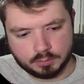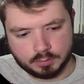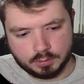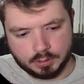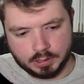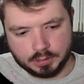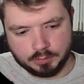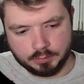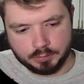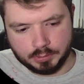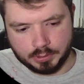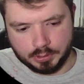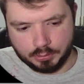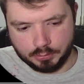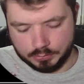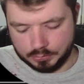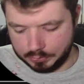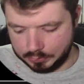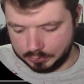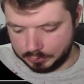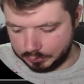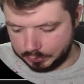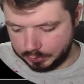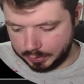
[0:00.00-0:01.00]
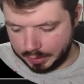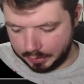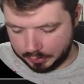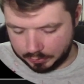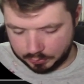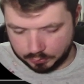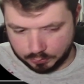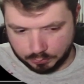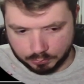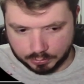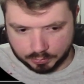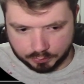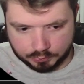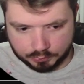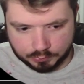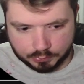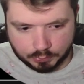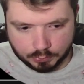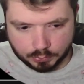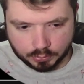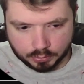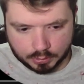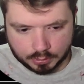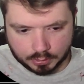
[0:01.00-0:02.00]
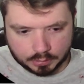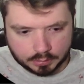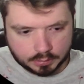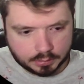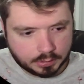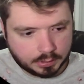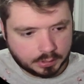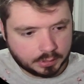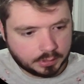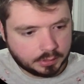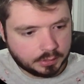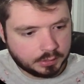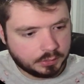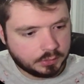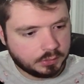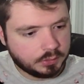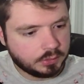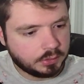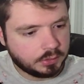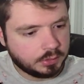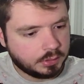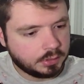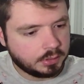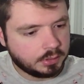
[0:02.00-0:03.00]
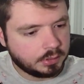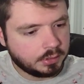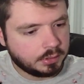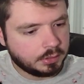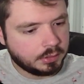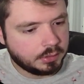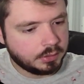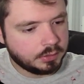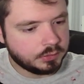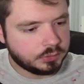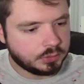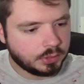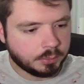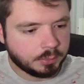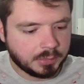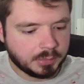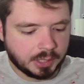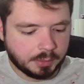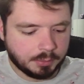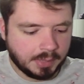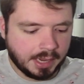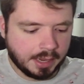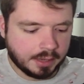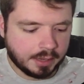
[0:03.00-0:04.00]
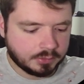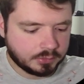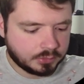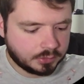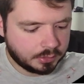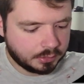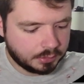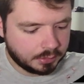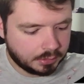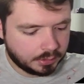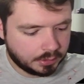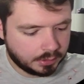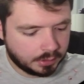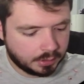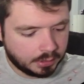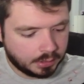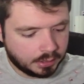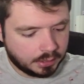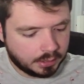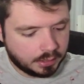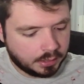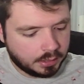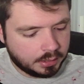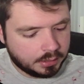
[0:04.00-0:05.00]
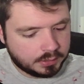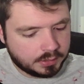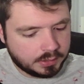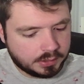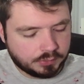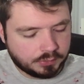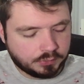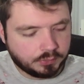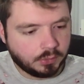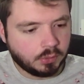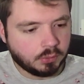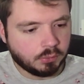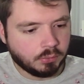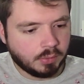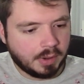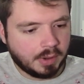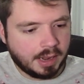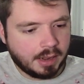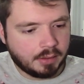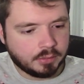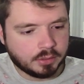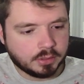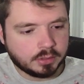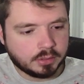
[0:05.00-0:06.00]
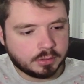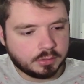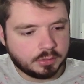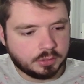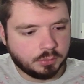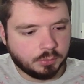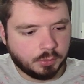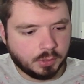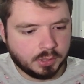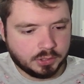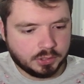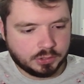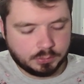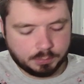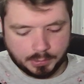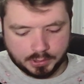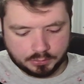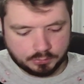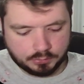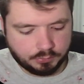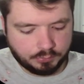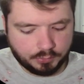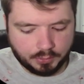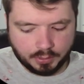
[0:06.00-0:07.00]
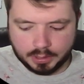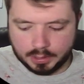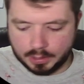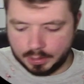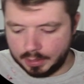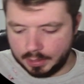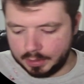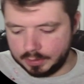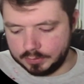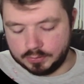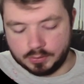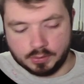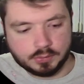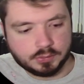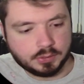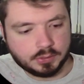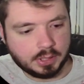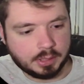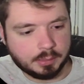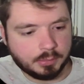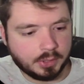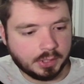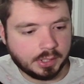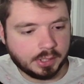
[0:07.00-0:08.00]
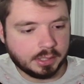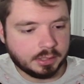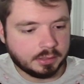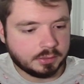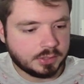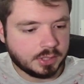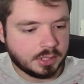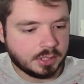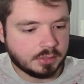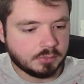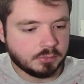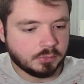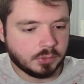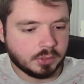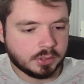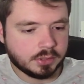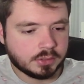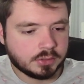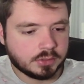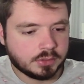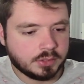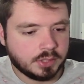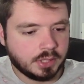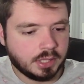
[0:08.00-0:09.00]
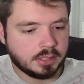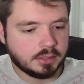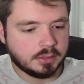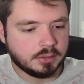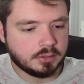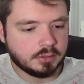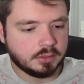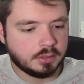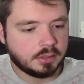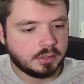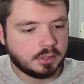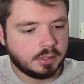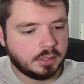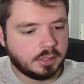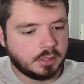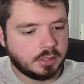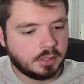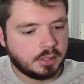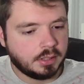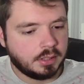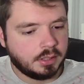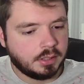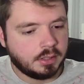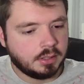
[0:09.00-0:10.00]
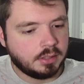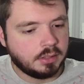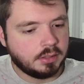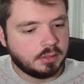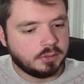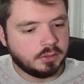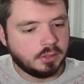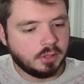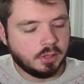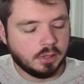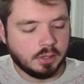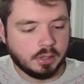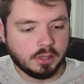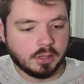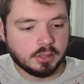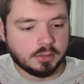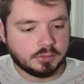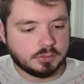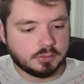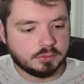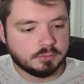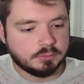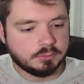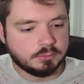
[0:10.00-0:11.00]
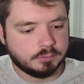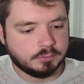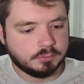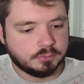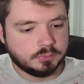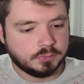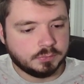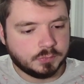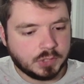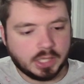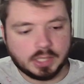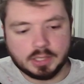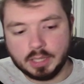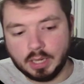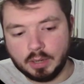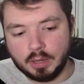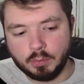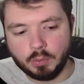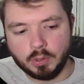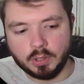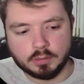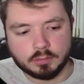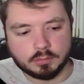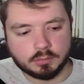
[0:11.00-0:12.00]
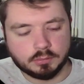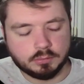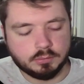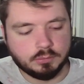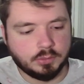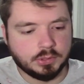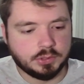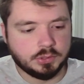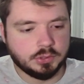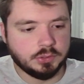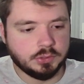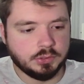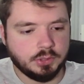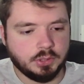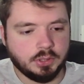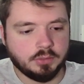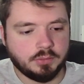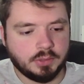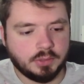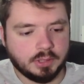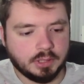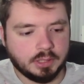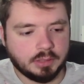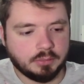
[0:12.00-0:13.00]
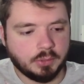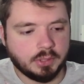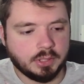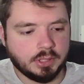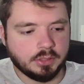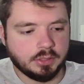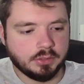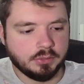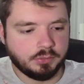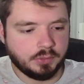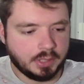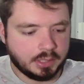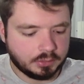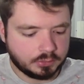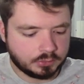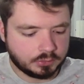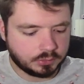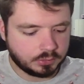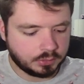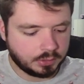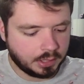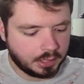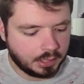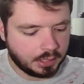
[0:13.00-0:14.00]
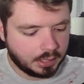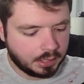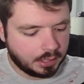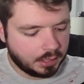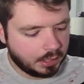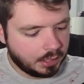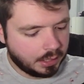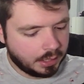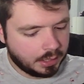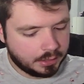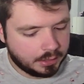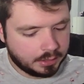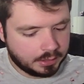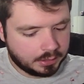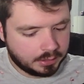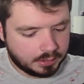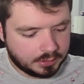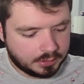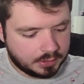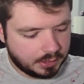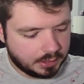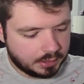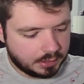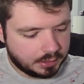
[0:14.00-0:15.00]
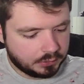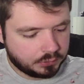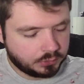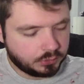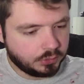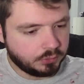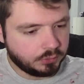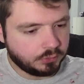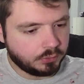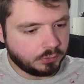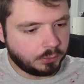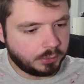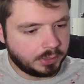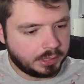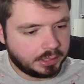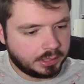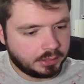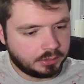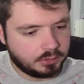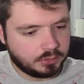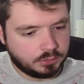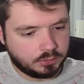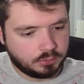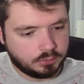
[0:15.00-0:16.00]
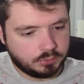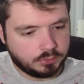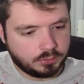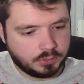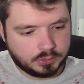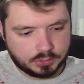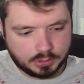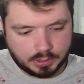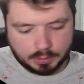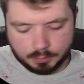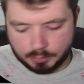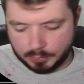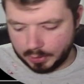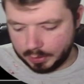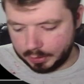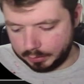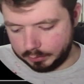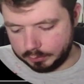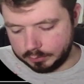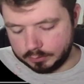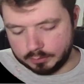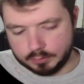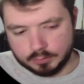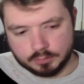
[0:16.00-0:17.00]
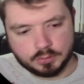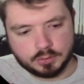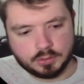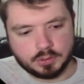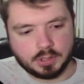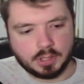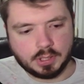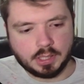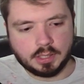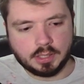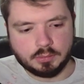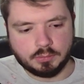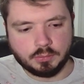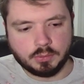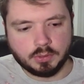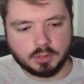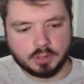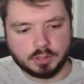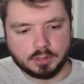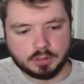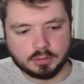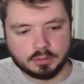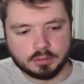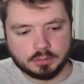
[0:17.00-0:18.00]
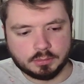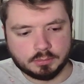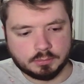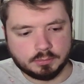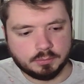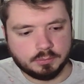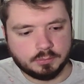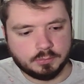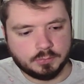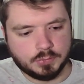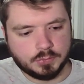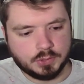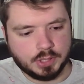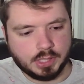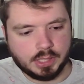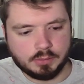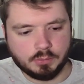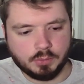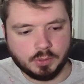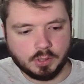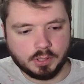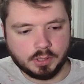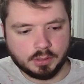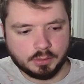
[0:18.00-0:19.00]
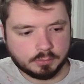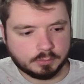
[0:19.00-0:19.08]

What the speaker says: And we know it's a /24 subnet mask. Default router, you want to specify as the same thing, 10.1.10.1, which is our VLAN 1 interface. And then the DNS server, we can do the same thing. 10.1, 10.1.